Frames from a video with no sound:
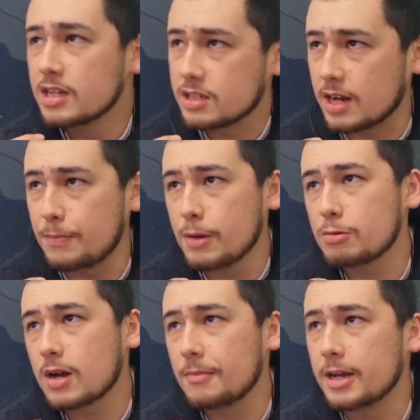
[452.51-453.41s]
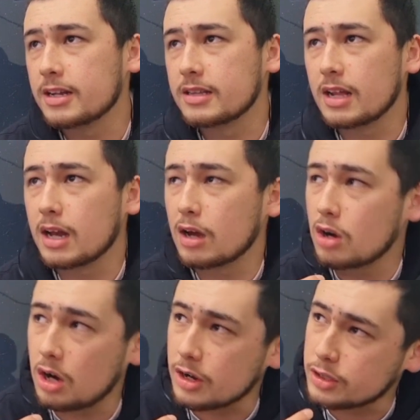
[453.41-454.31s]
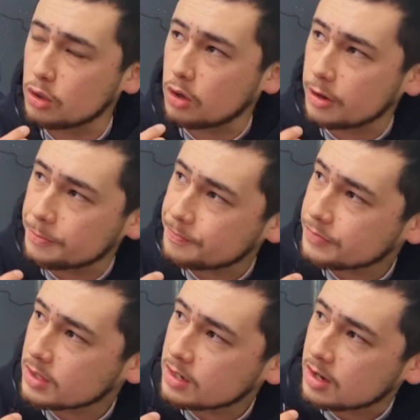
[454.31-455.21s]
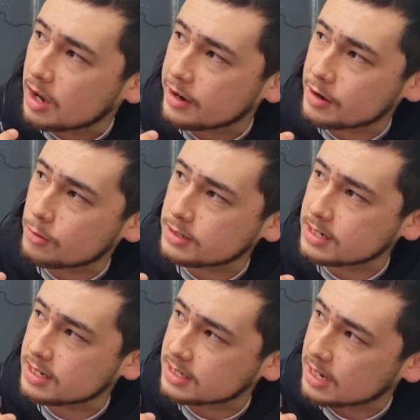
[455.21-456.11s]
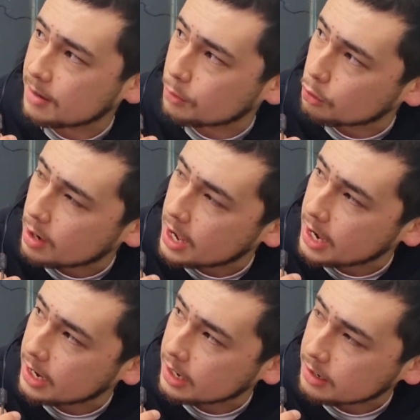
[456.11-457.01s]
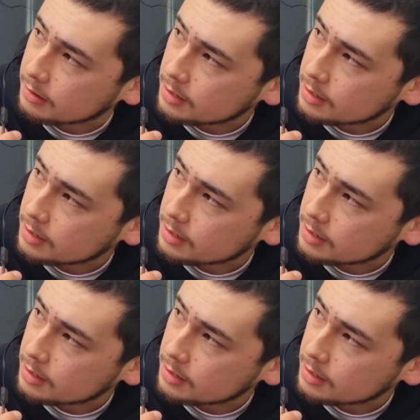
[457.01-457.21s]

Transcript: So like, people come in and they're like, oh, you're, I don't know, what's an example? A